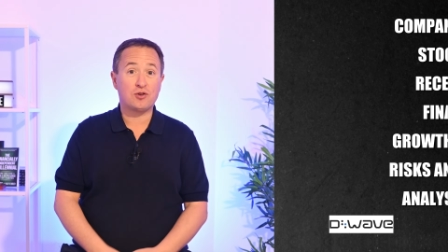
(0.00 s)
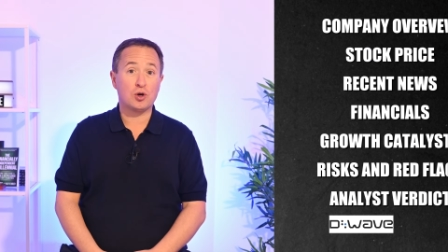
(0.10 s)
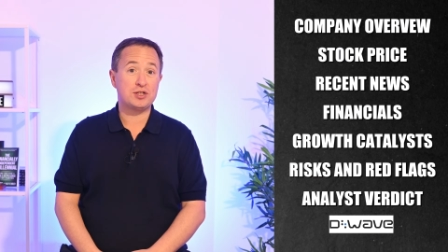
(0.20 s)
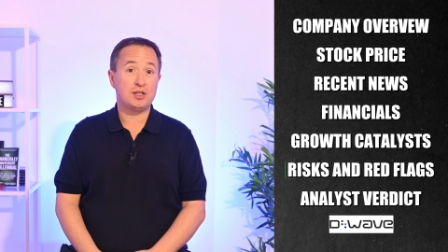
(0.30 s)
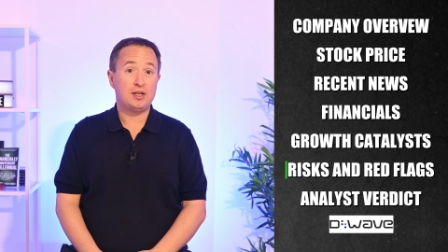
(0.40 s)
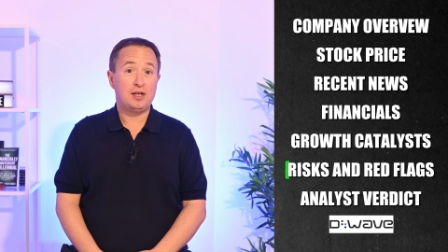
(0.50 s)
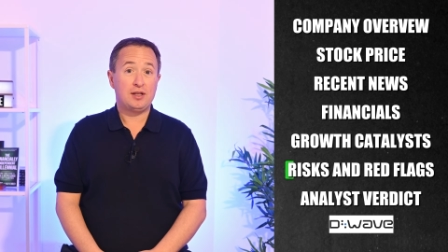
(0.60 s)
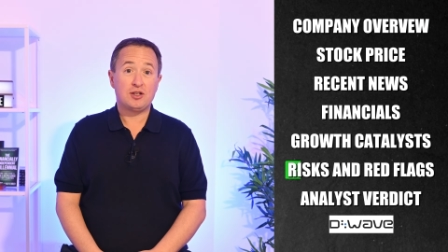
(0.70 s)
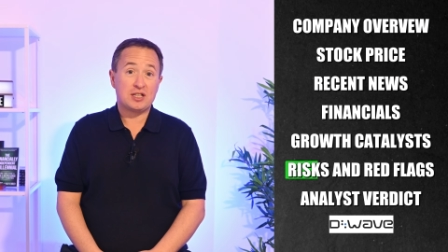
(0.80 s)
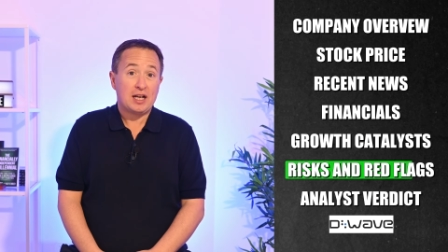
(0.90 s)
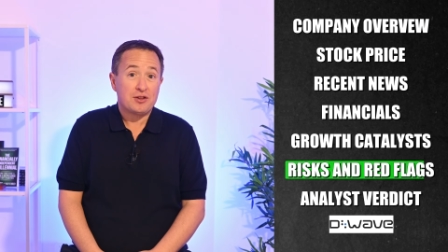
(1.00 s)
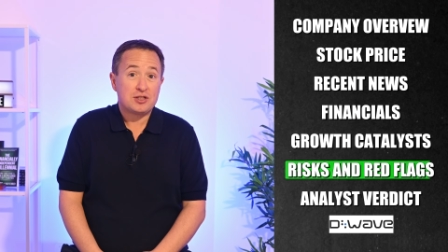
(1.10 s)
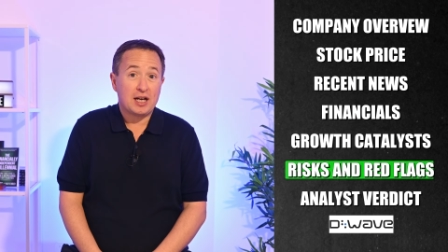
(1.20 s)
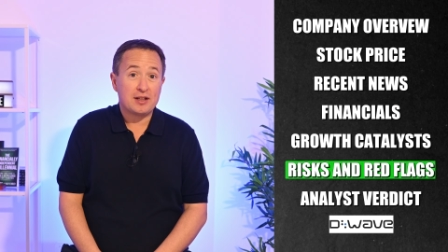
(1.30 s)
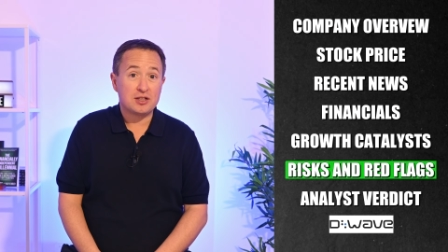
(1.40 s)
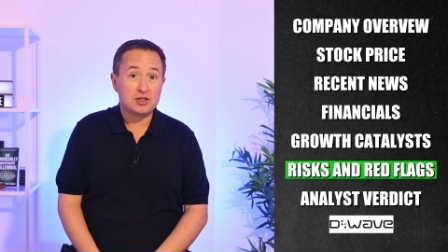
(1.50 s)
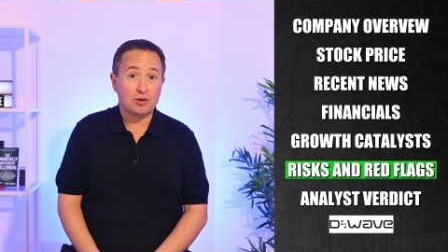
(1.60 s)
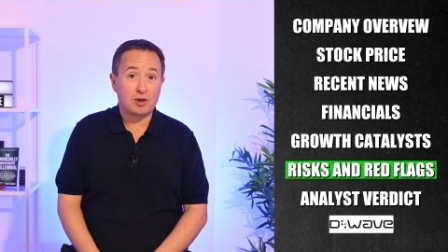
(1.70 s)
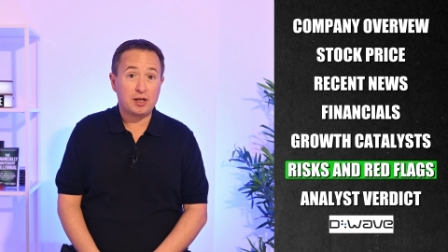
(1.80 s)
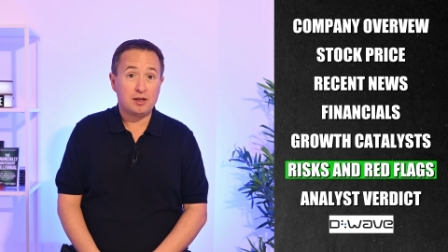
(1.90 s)
of course, there's another side of the
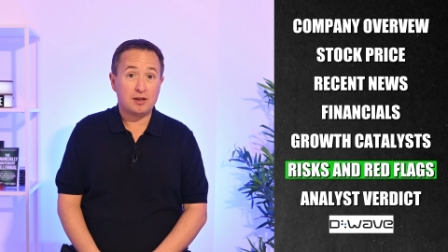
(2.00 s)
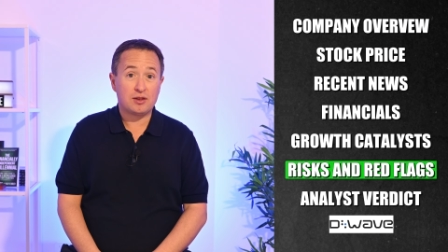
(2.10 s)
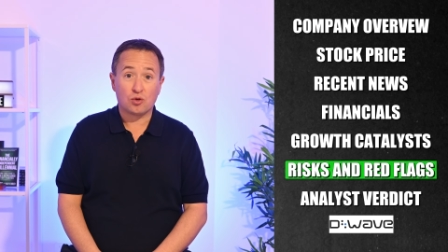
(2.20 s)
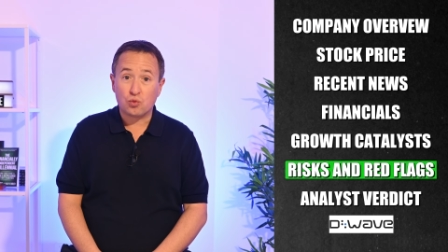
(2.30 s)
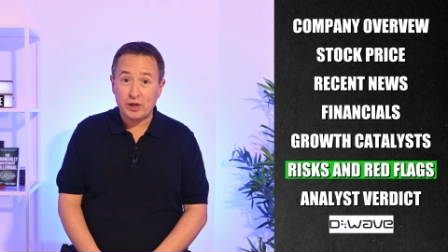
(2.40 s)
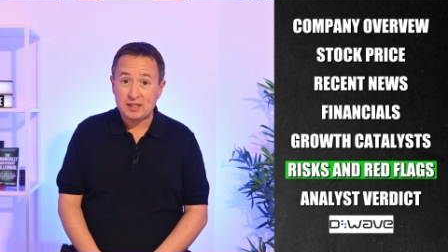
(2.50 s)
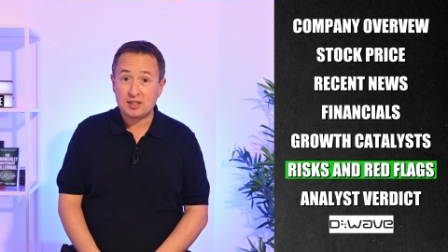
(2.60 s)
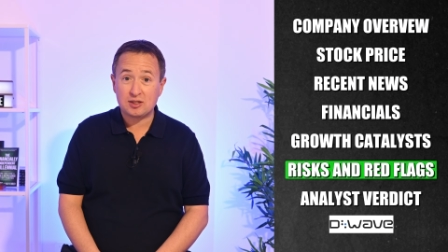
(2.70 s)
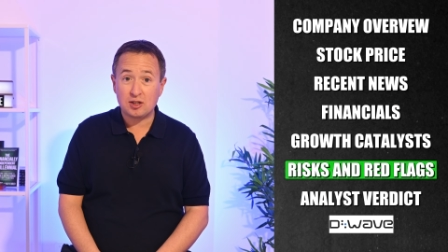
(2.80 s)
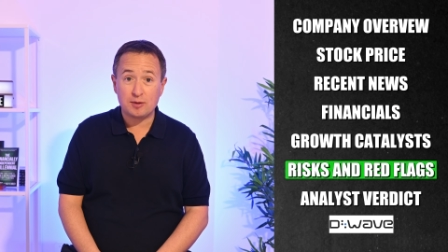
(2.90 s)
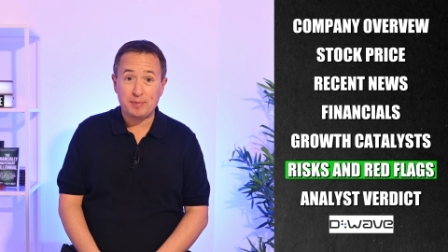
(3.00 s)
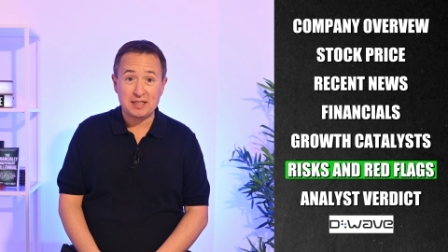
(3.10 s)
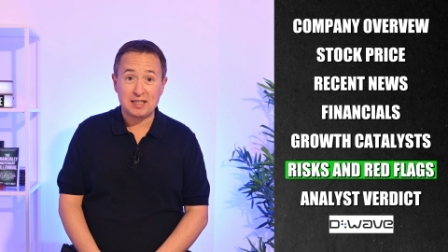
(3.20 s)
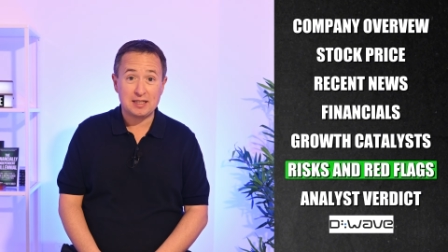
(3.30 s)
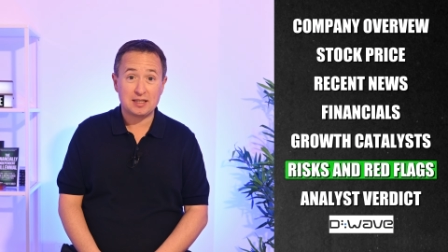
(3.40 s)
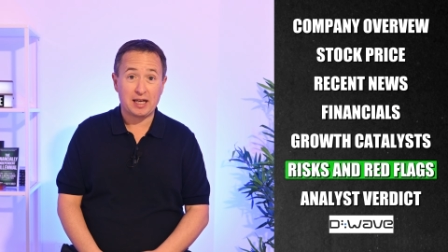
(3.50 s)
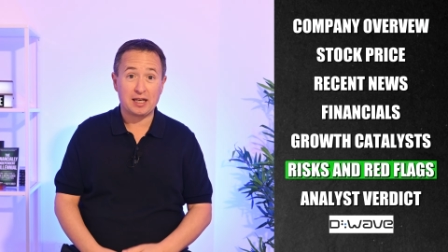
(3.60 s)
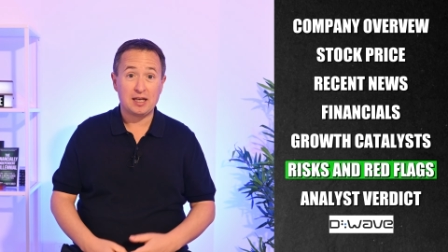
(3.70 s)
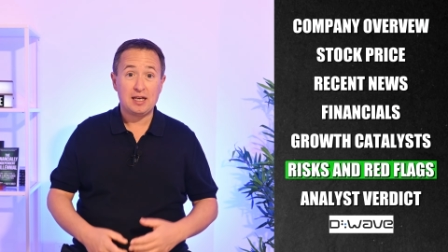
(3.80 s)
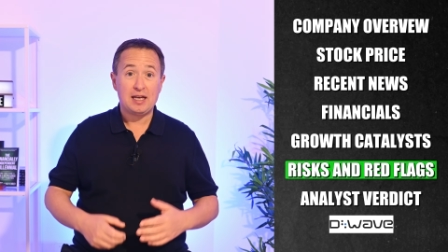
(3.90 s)
story the risks to the business,
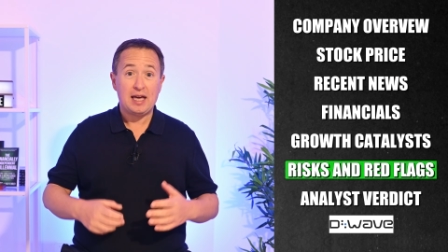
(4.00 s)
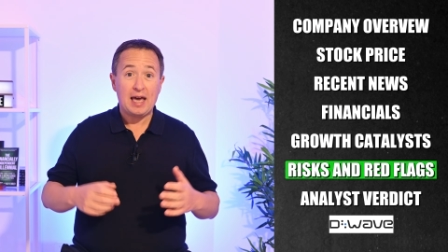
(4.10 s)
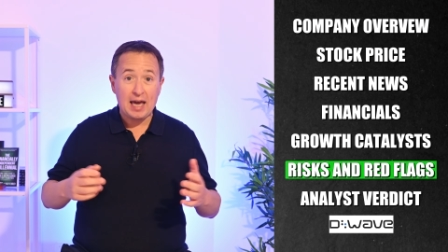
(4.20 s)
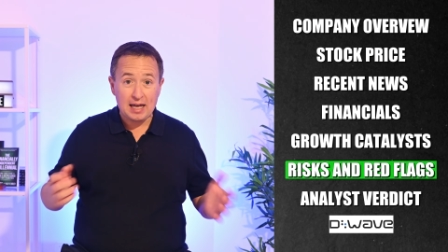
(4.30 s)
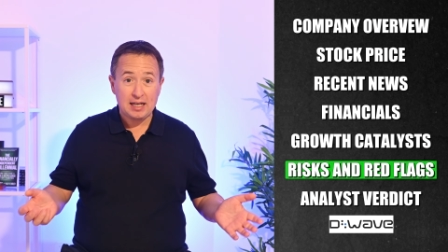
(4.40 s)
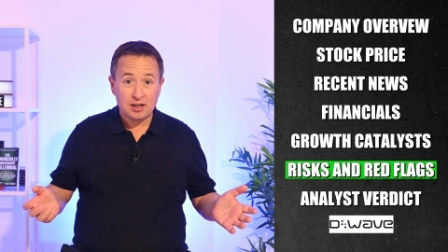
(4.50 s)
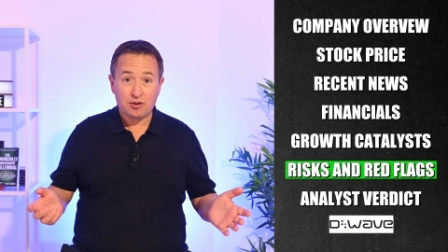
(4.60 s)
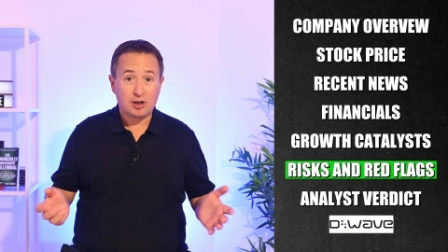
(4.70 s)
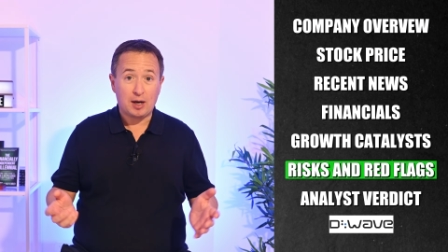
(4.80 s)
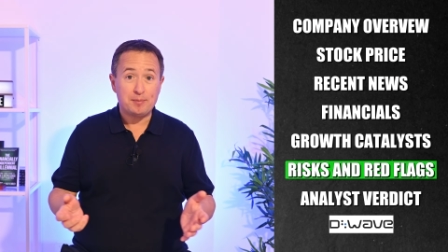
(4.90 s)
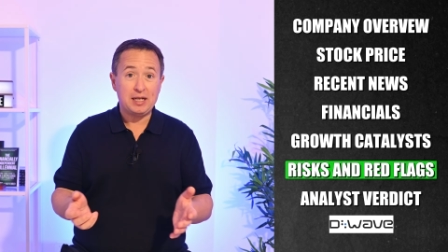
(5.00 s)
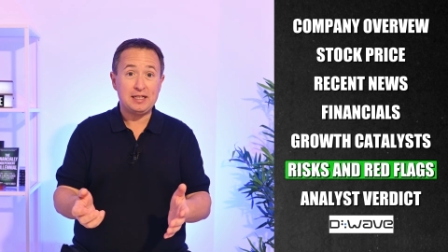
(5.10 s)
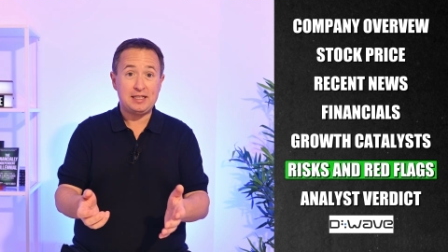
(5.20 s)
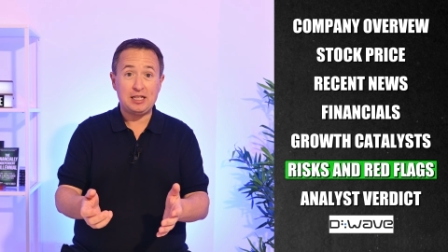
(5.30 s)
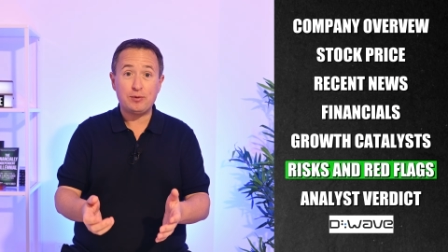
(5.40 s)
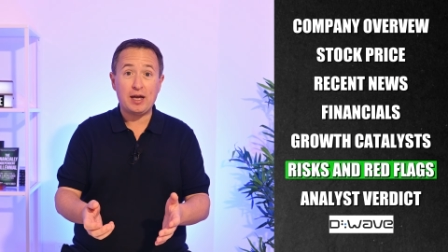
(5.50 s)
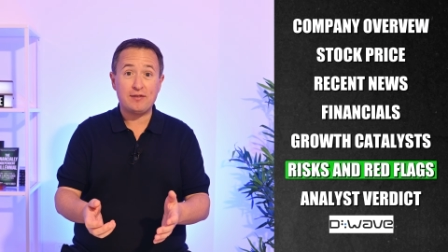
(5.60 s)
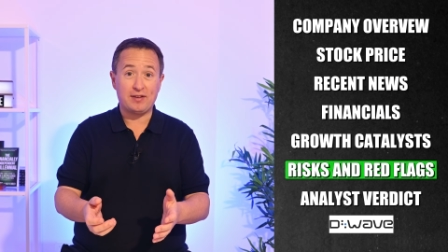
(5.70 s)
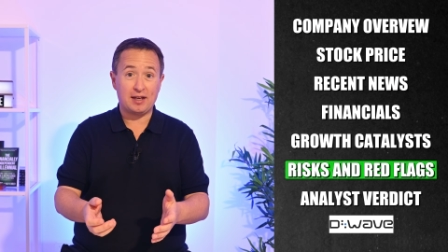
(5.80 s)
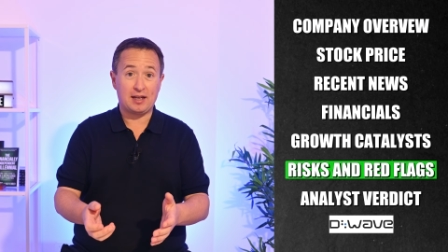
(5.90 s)
like any other company, D
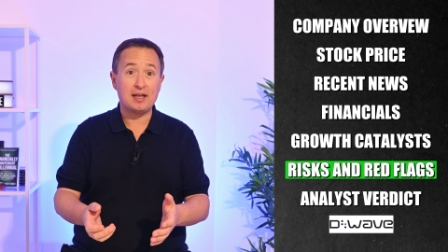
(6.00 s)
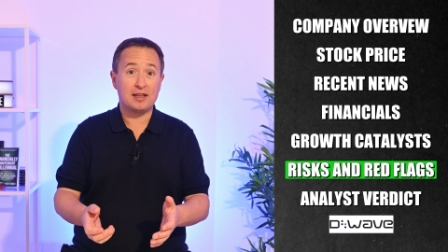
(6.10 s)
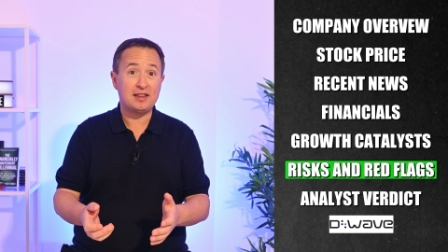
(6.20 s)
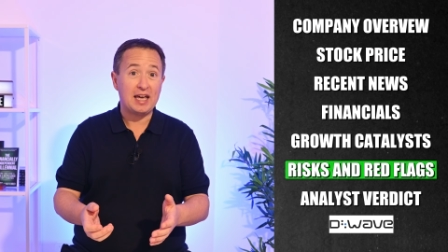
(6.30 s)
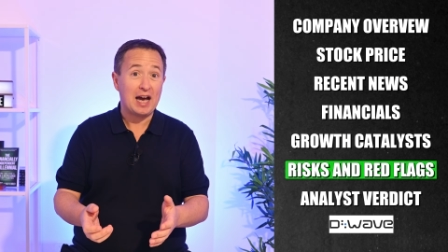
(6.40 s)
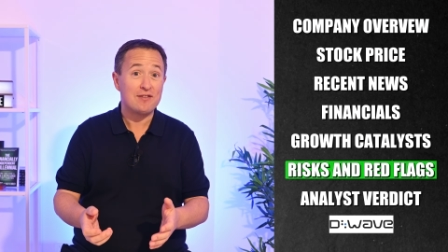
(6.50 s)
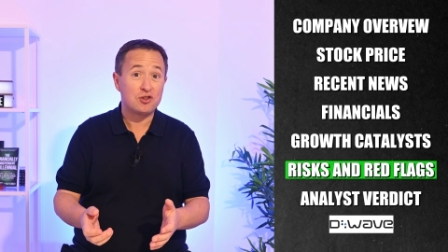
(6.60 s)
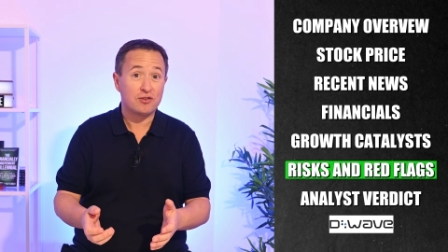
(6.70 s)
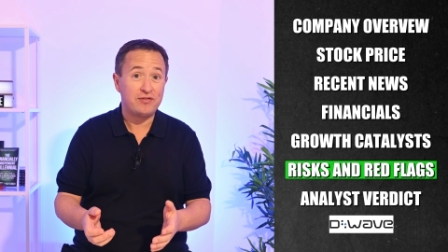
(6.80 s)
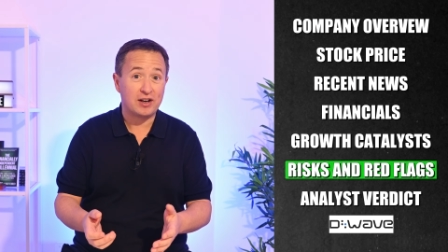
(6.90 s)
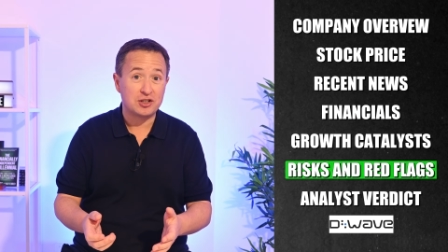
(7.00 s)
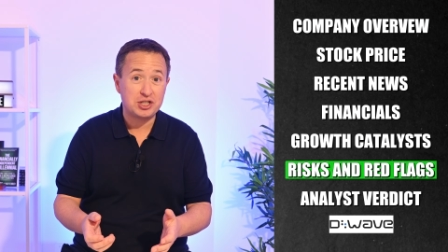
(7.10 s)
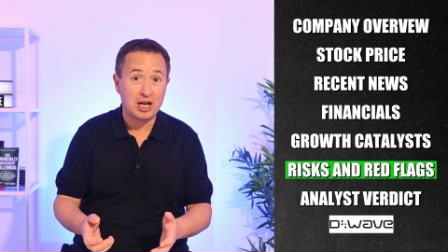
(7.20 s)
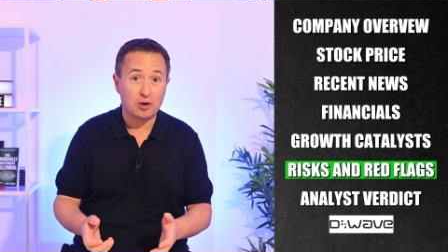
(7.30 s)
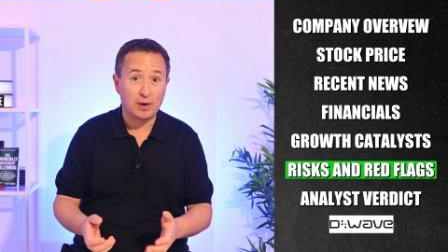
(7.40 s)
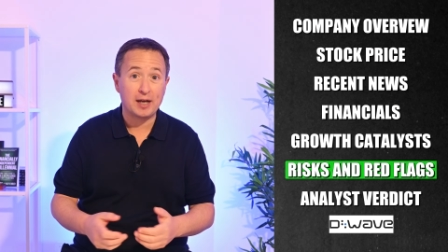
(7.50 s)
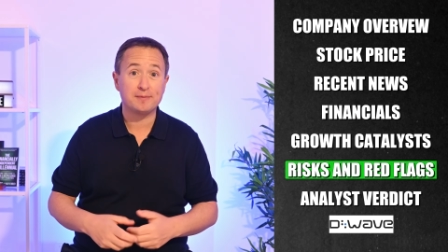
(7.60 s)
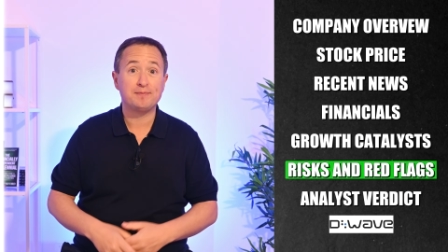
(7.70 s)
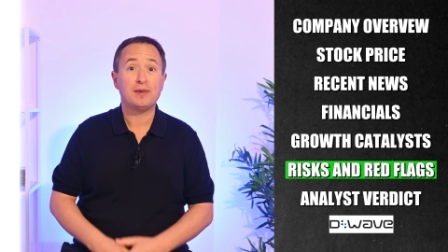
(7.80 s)
Wave, they have their fair share, right?